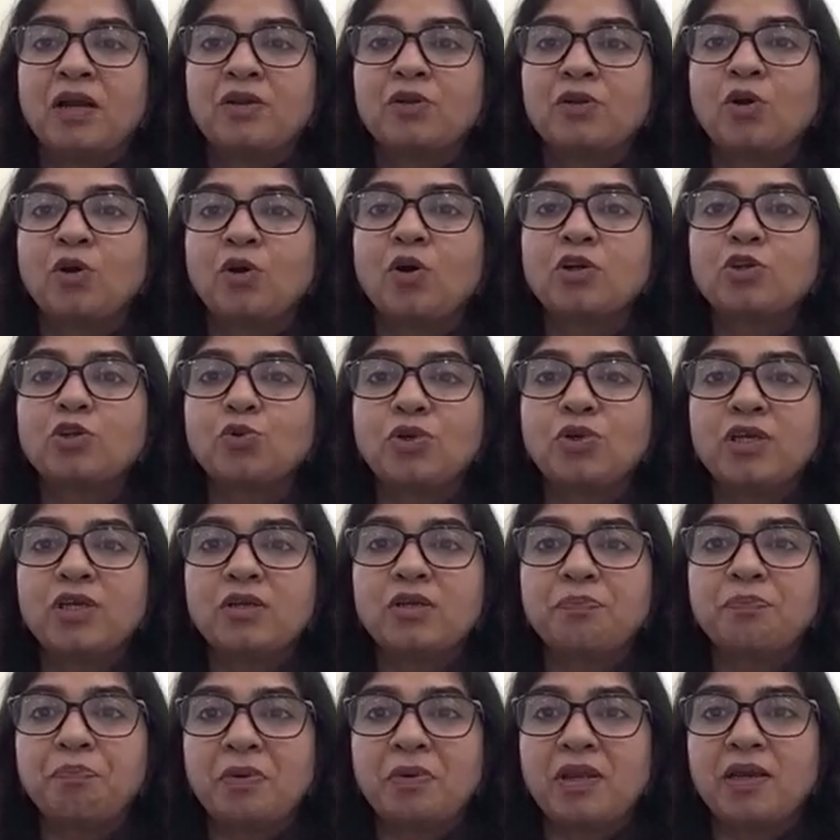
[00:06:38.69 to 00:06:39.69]
Not
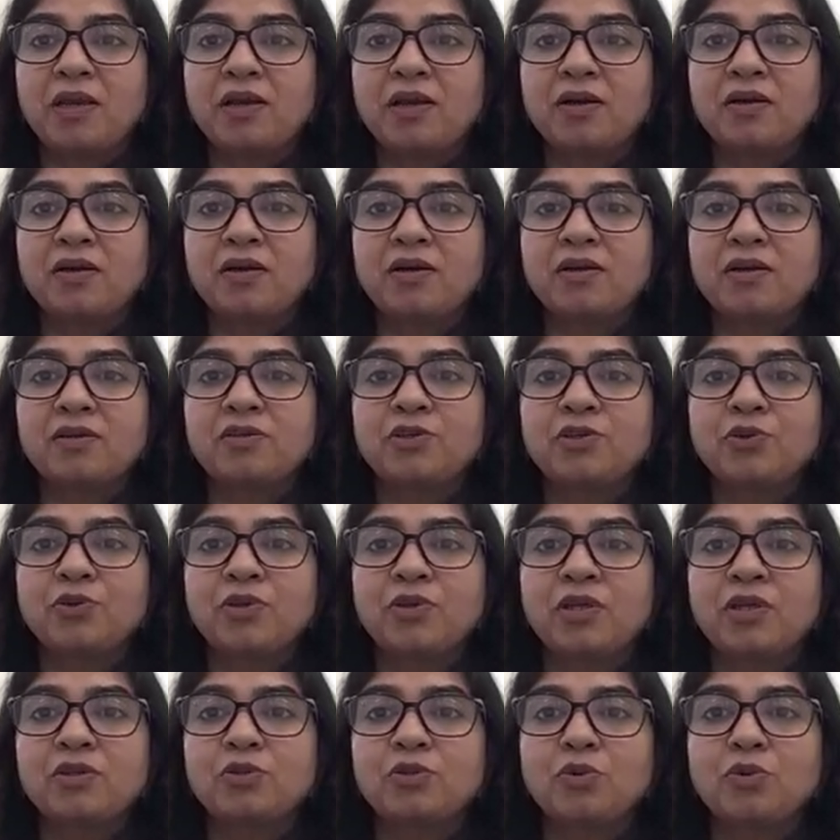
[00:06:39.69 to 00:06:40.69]
doing prayer
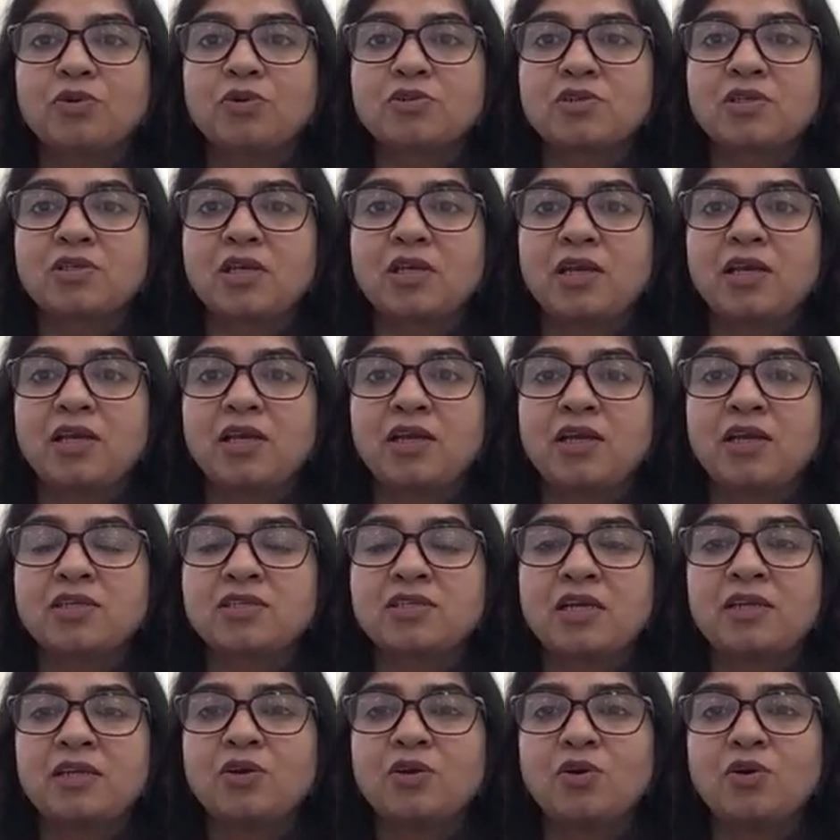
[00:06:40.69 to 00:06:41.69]
during those
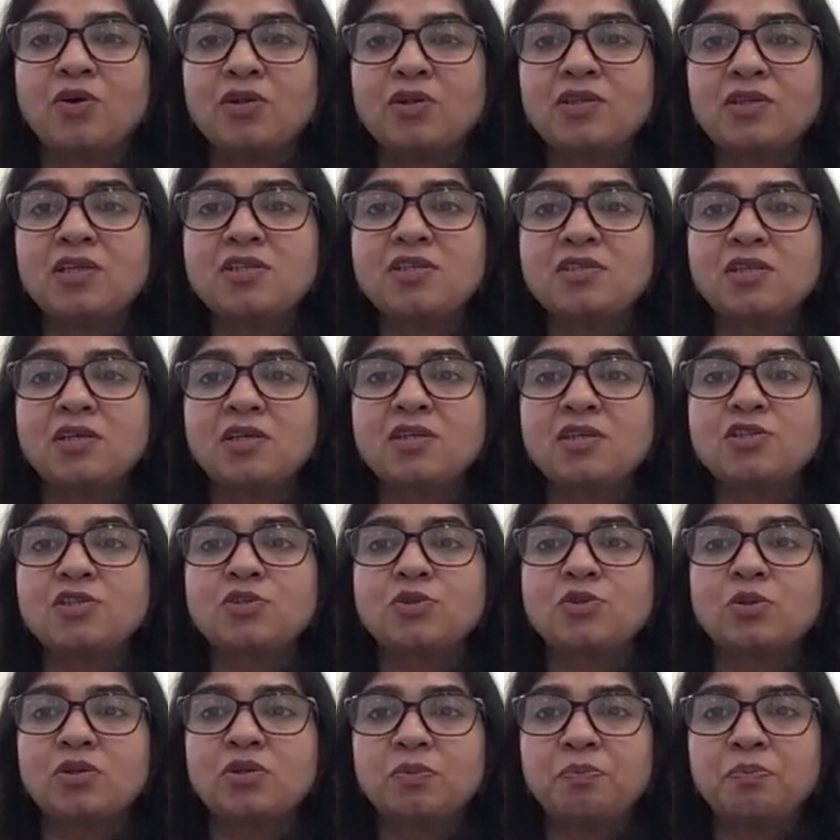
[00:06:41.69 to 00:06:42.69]
days and all these things
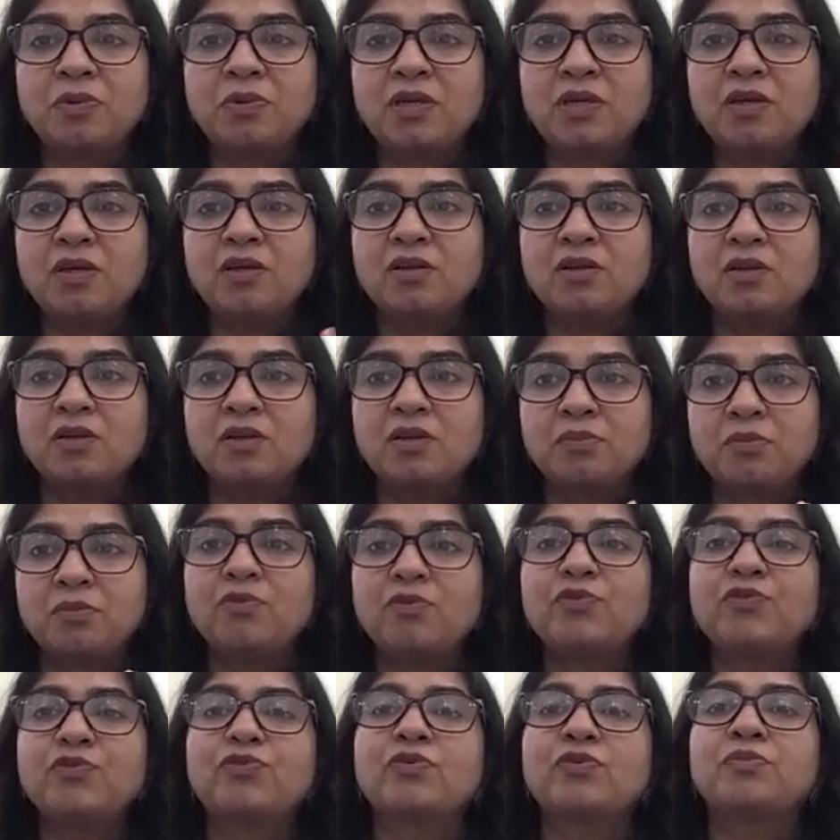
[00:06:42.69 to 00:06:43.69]
should be
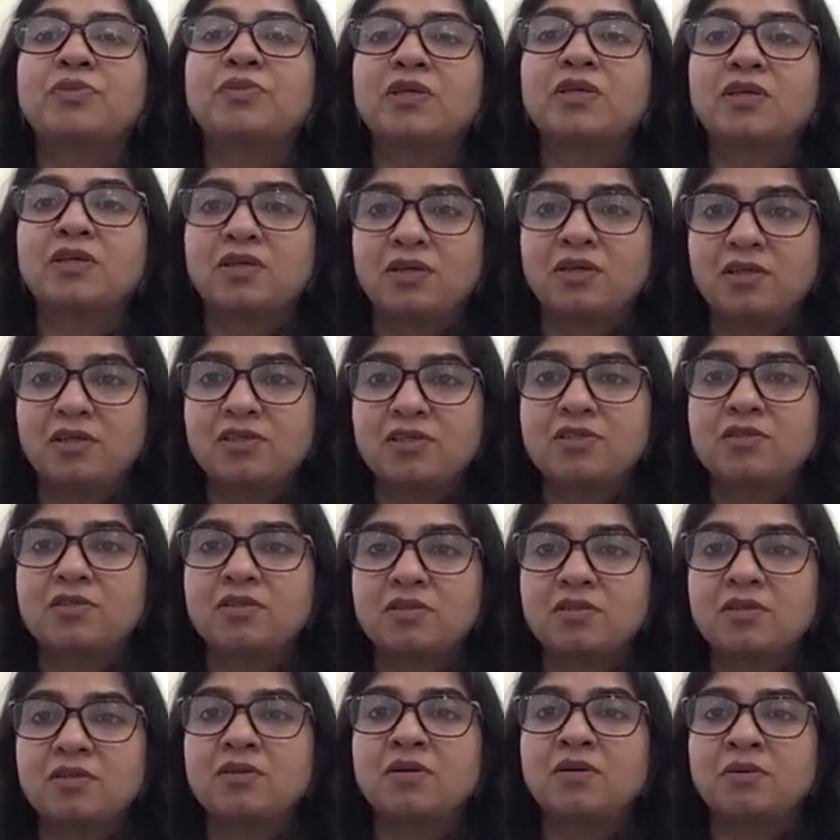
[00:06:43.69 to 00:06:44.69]
removed from the
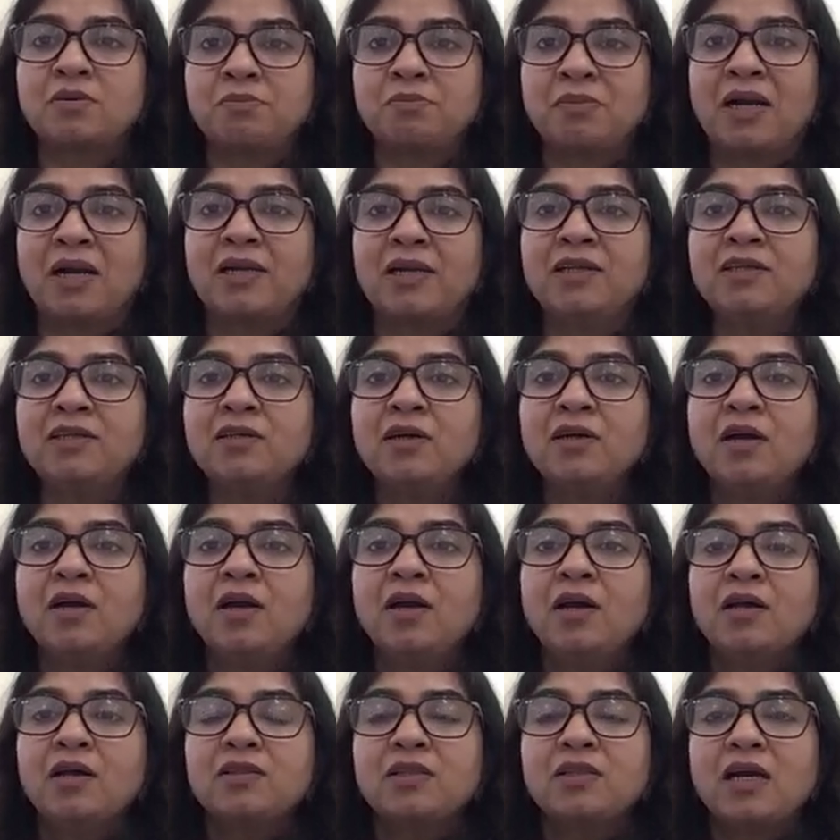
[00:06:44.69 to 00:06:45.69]
girl's mind,
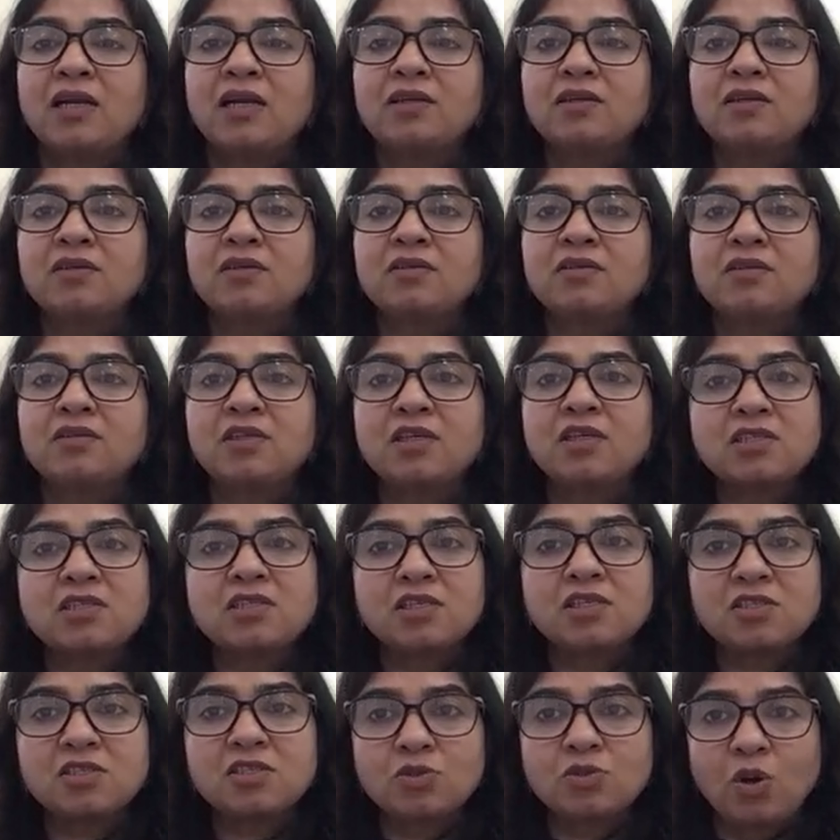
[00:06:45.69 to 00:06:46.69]
that this
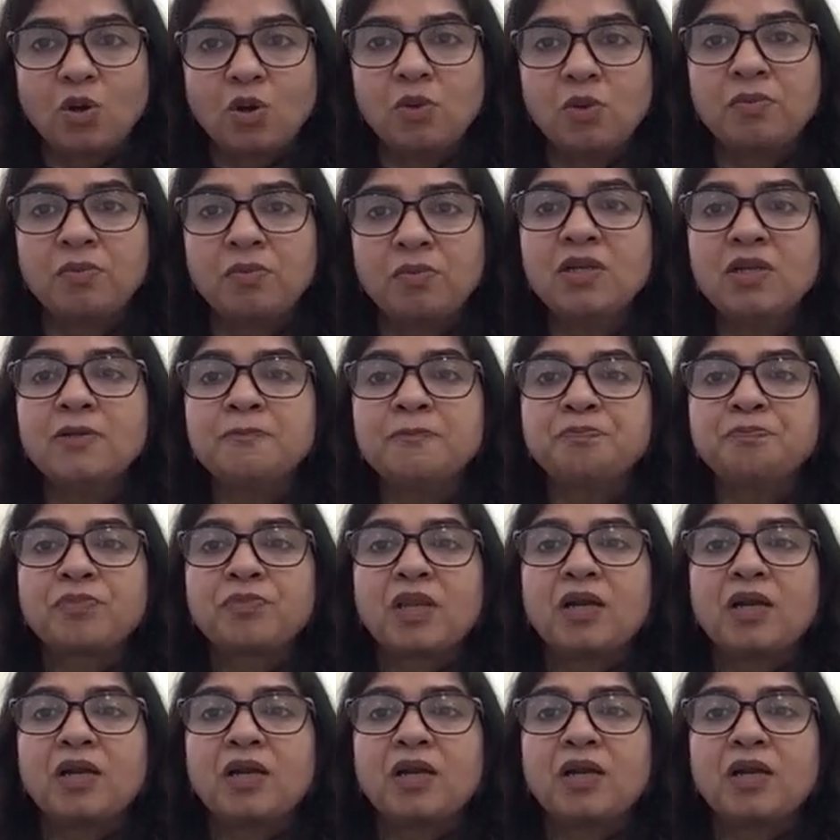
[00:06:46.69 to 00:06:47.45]
is normal.